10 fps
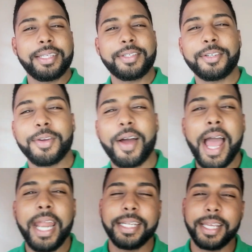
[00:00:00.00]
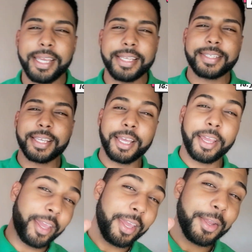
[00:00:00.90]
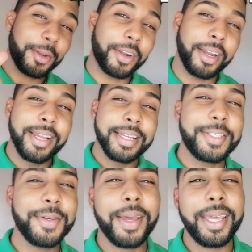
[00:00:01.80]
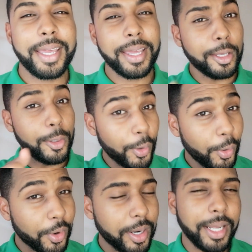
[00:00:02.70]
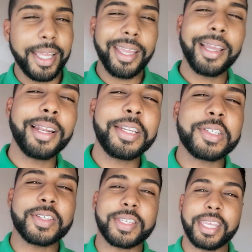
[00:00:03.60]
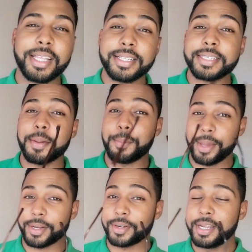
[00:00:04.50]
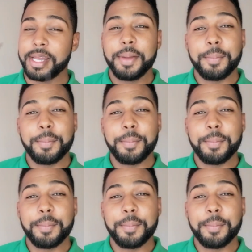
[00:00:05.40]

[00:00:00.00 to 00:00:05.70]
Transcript: Teacher Johan is here to make your English skills better.